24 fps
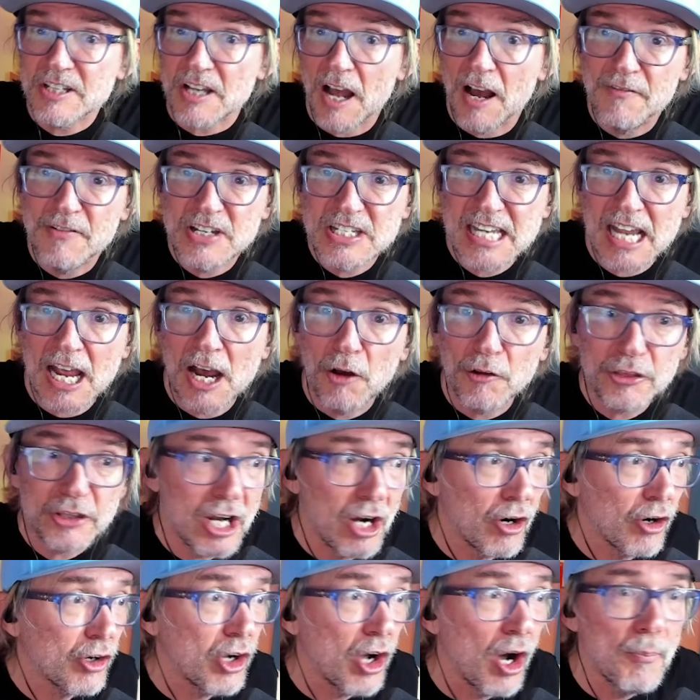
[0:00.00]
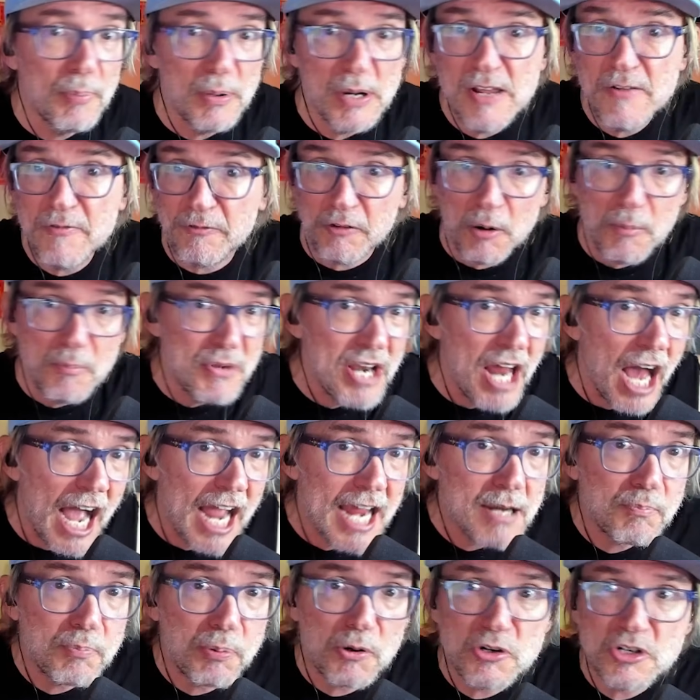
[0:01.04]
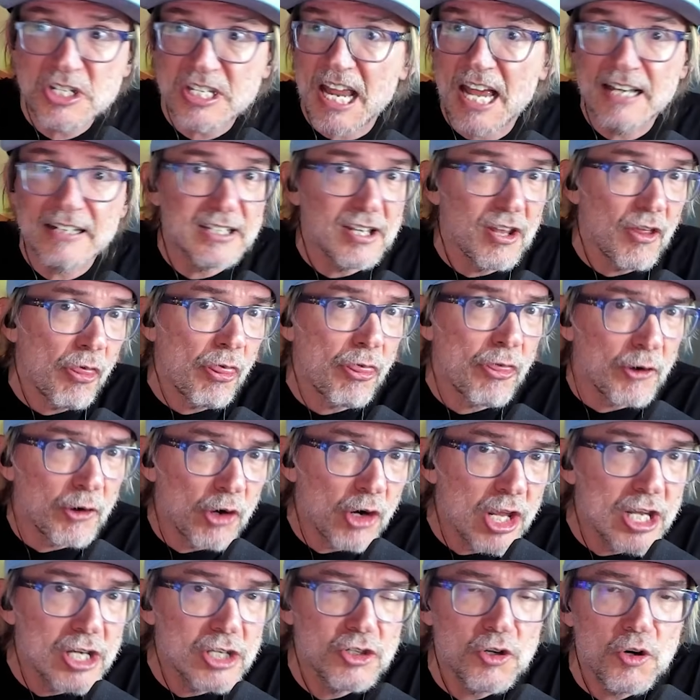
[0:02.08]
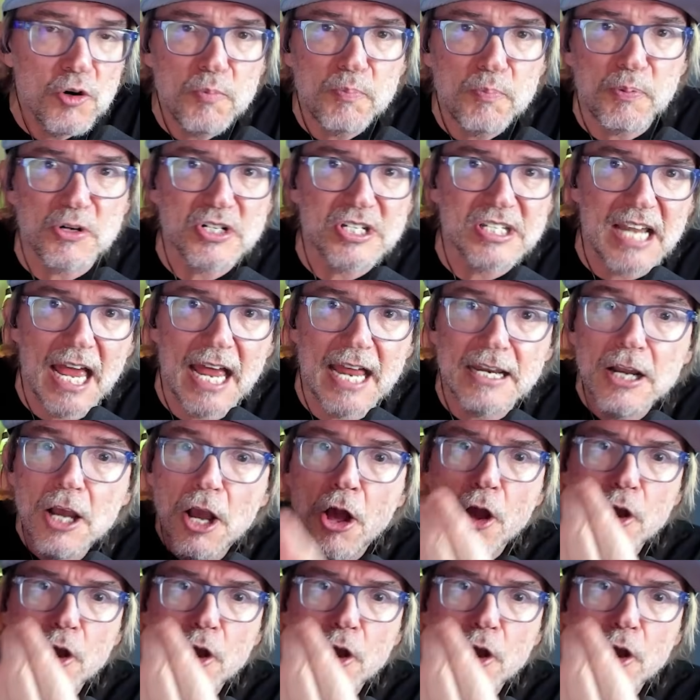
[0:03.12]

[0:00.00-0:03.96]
of his healthcare company from 9% to 32%